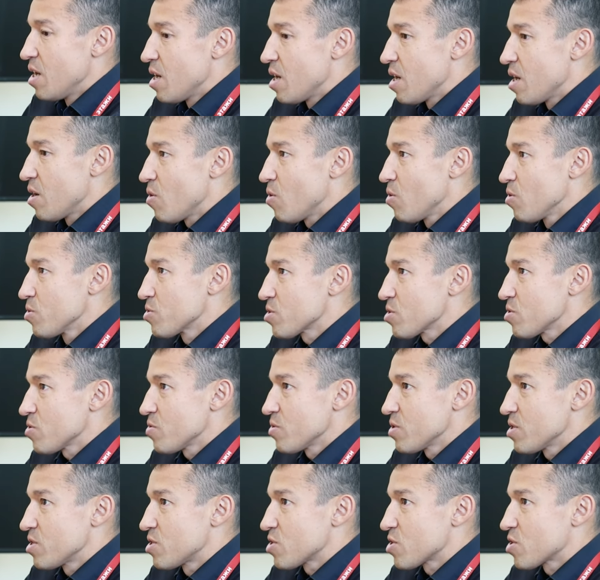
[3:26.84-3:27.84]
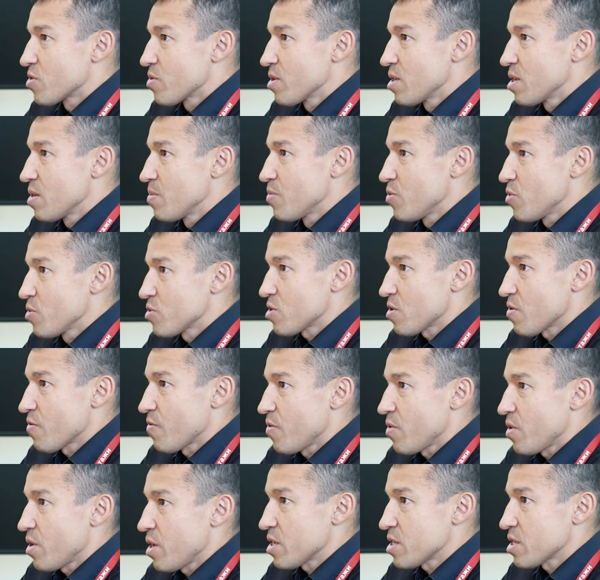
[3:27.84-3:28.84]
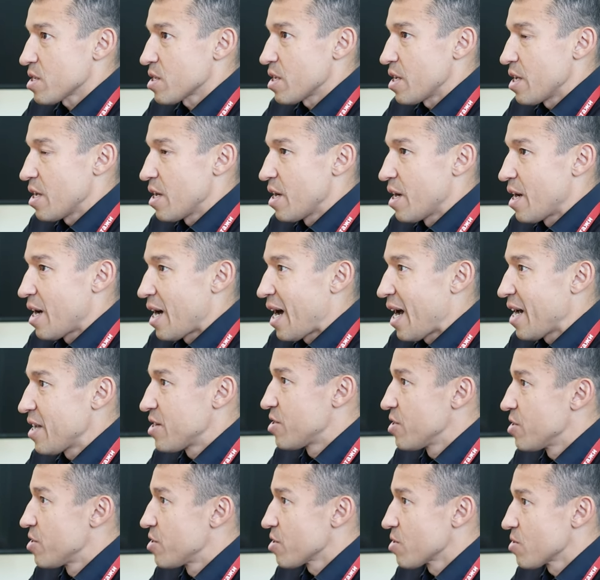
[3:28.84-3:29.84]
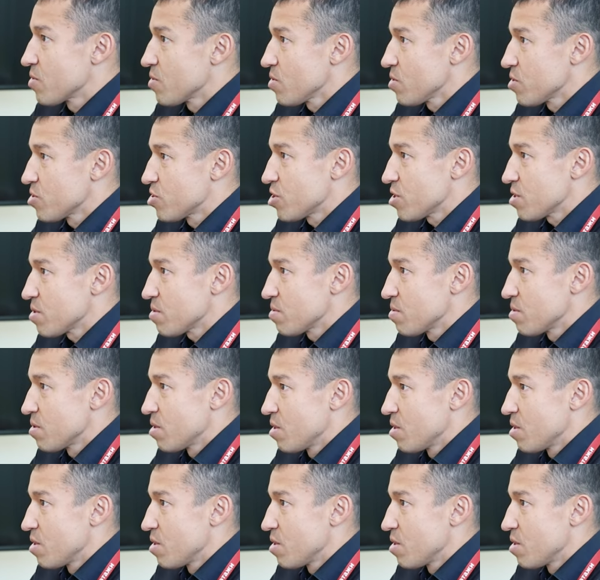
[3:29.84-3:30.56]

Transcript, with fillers: Uh, also, it is really important for us, IT technology.